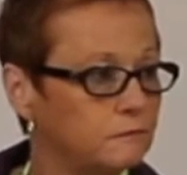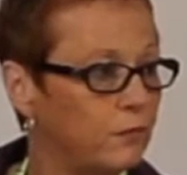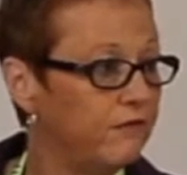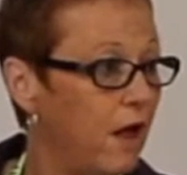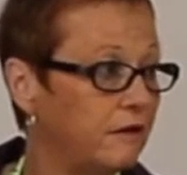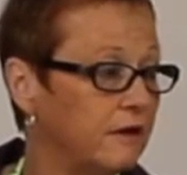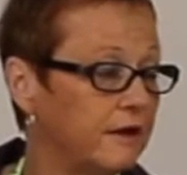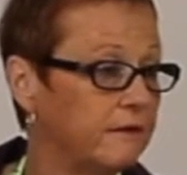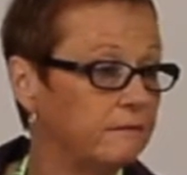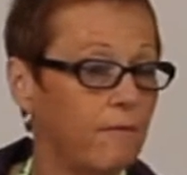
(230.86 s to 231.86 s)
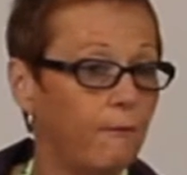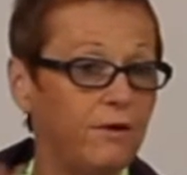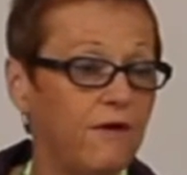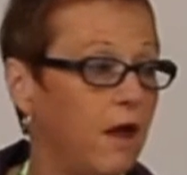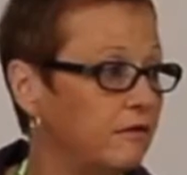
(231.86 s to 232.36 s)
We've all done
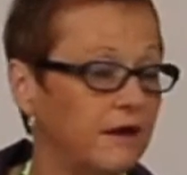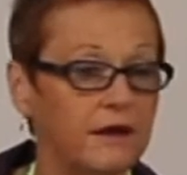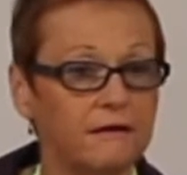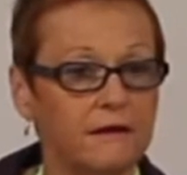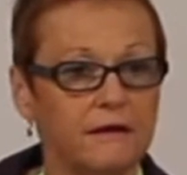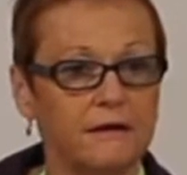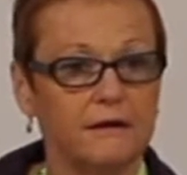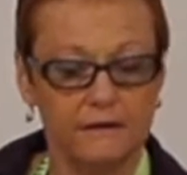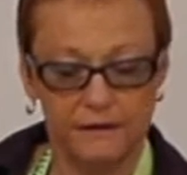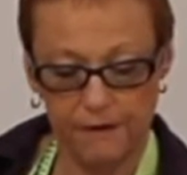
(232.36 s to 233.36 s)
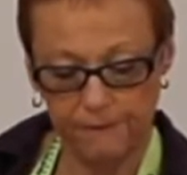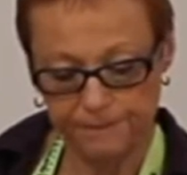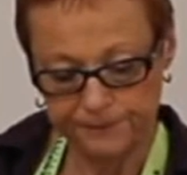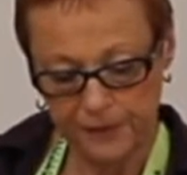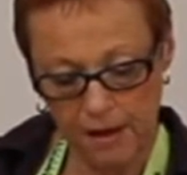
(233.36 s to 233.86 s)
it, you know.
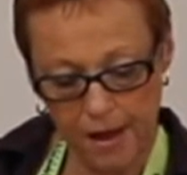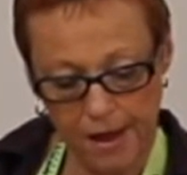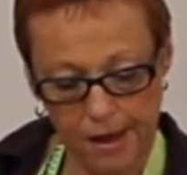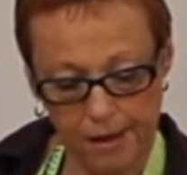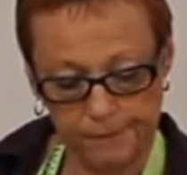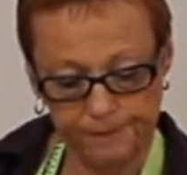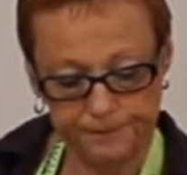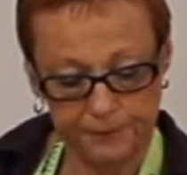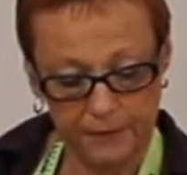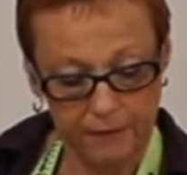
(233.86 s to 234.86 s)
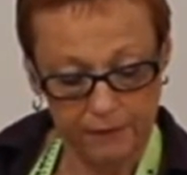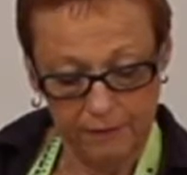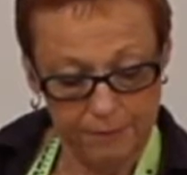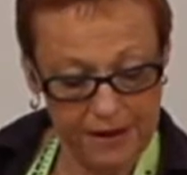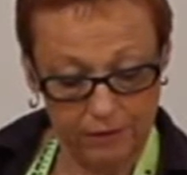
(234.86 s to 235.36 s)

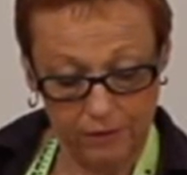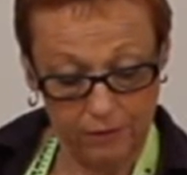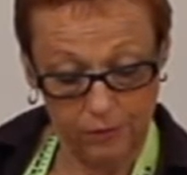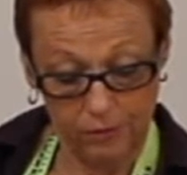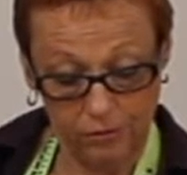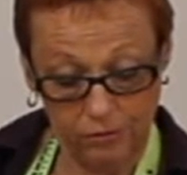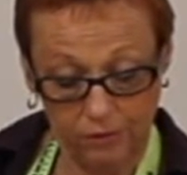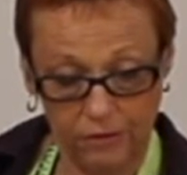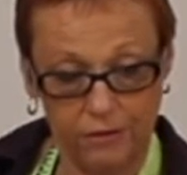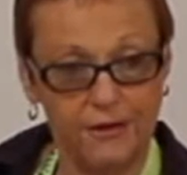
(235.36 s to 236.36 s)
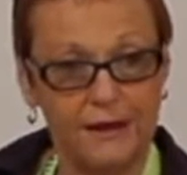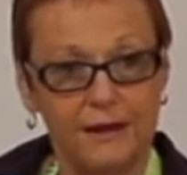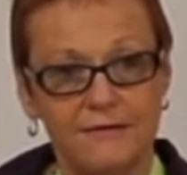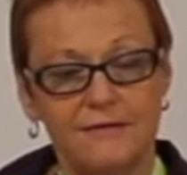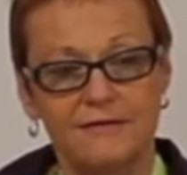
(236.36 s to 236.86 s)
But the thing
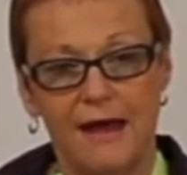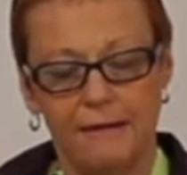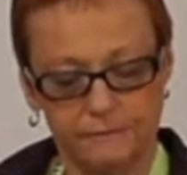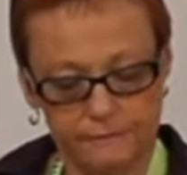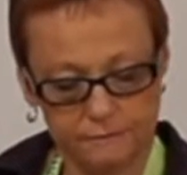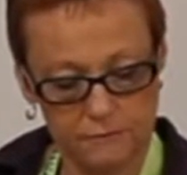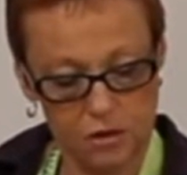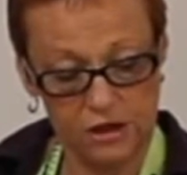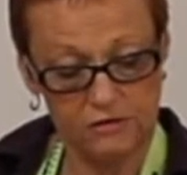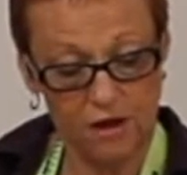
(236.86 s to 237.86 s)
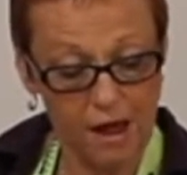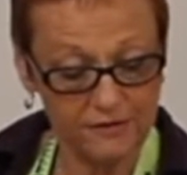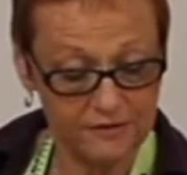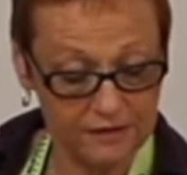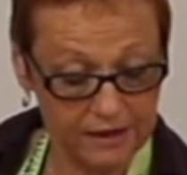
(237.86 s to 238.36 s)
is that she
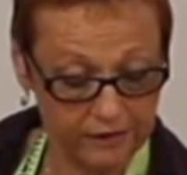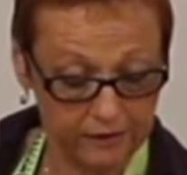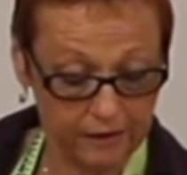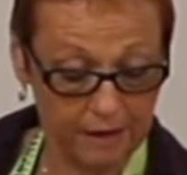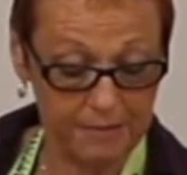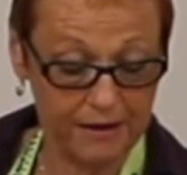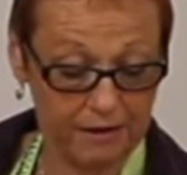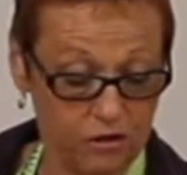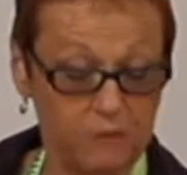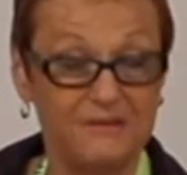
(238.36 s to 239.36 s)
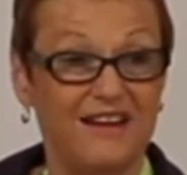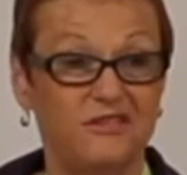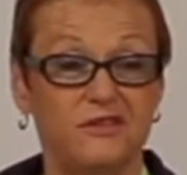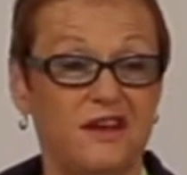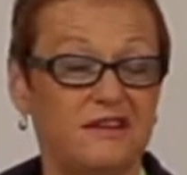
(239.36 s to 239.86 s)
talks in here about she was
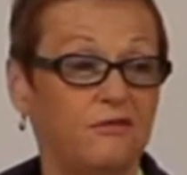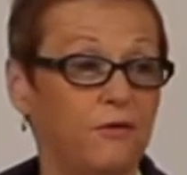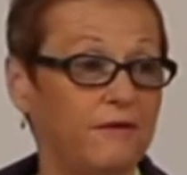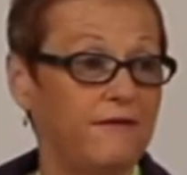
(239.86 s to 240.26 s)
exercising 4